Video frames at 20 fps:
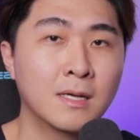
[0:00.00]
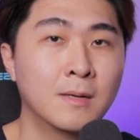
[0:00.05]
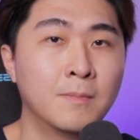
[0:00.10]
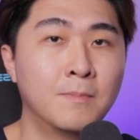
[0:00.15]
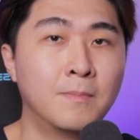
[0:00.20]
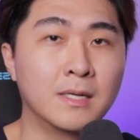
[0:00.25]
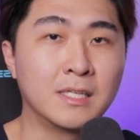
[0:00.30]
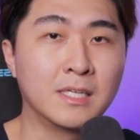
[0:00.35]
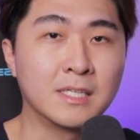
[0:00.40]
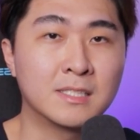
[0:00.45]

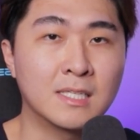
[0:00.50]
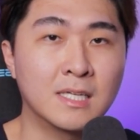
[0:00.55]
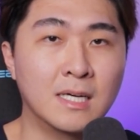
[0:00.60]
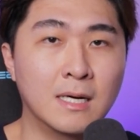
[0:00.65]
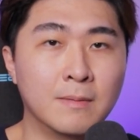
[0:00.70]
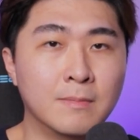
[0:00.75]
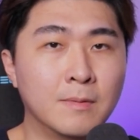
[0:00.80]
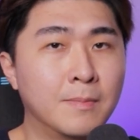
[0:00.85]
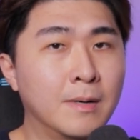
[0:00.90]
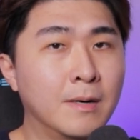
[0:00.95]
By this
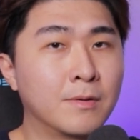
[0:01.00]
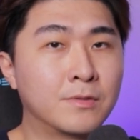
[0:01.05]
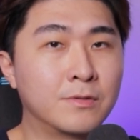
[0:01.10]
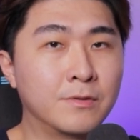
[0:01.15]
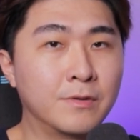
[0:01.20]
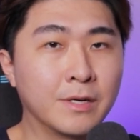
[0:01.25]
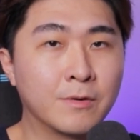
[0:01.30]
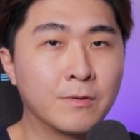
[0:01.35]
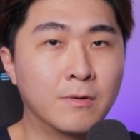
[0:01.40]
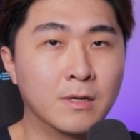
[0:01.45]
time, about
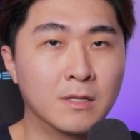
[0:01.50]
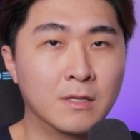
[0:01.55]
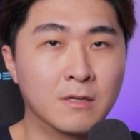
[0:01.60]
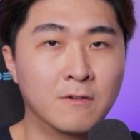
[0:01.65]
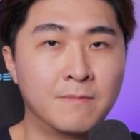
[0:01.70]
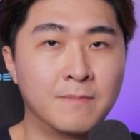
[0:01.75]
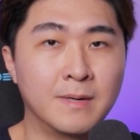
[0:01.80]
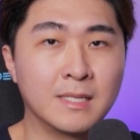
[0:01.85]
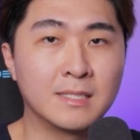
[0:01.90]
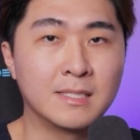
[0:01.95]
3/4
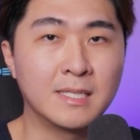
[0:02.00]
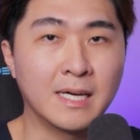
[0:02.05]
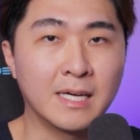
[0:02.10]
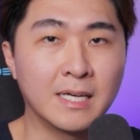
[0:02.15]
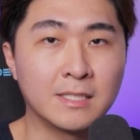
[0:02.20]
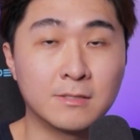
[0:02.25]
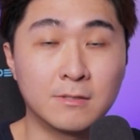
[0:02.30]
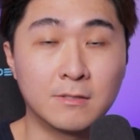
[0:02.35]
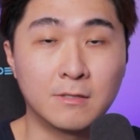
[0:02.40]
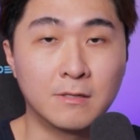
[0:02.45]
of my day
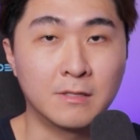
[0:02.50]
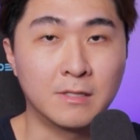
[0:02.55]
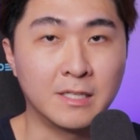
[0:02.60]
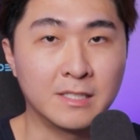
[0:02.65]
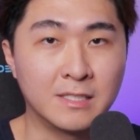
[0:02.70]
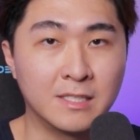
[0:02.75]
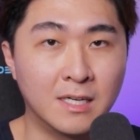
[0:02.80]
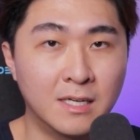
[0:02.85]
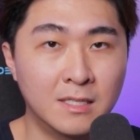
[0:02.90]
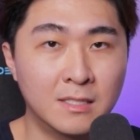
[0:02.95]
is already
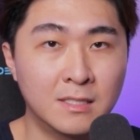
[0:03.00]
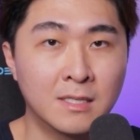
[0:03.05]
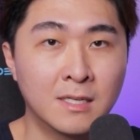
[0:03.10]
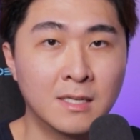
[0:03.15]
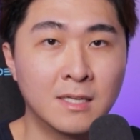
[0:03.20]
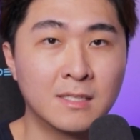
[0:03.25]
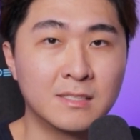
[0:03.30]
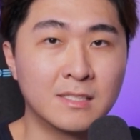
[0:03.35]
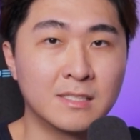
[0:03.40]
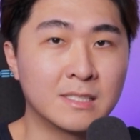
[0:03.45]
done.
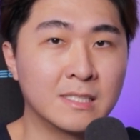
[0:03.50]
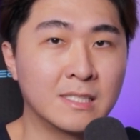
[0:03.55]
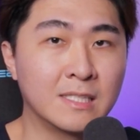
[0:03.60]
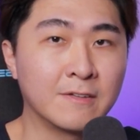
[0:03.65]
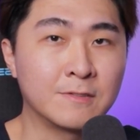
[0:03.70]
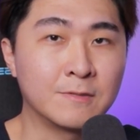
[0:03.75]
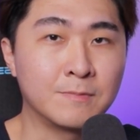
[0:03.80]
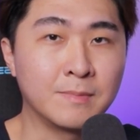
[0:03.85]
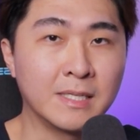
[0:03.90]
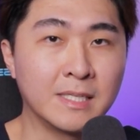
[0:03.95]
This
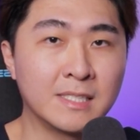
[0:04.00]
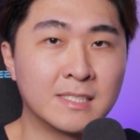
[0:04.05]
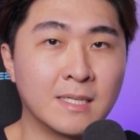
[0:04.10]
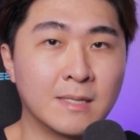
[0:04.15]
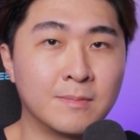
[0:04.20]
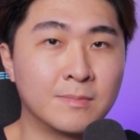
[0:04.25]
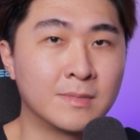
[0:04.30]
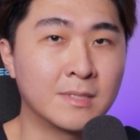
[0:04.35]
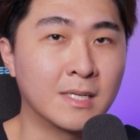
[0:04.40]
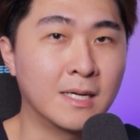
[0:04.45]
leaves me
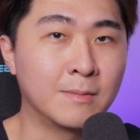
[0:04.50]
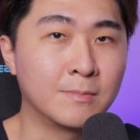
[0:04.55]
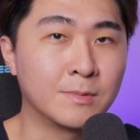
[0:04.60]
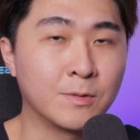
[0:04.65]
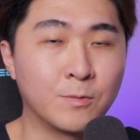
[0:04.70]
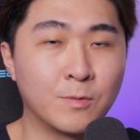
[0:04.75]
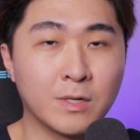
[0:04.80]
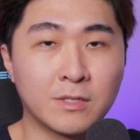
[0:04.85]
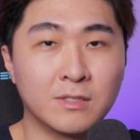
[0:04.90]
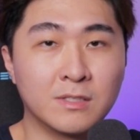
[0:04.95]
some time
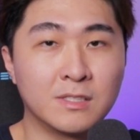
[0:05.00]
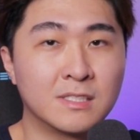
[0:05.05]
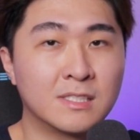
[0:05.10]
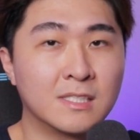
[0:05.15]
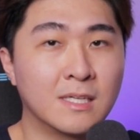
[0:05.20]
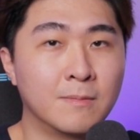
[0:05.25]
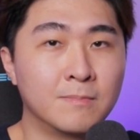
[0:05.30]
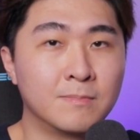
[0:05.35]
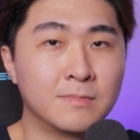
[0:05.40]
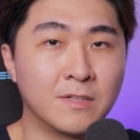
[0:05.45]
to work on
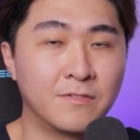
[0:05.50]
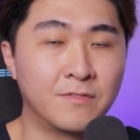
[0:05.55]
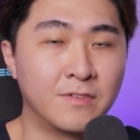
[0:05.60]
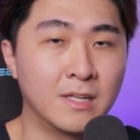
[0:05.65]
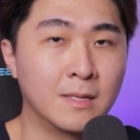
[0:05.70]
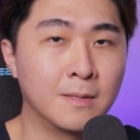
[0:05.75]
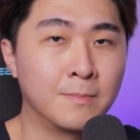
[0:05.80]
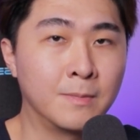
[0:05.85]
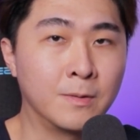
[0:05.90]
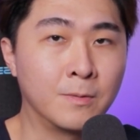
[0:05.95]
some
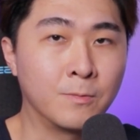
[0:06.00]
development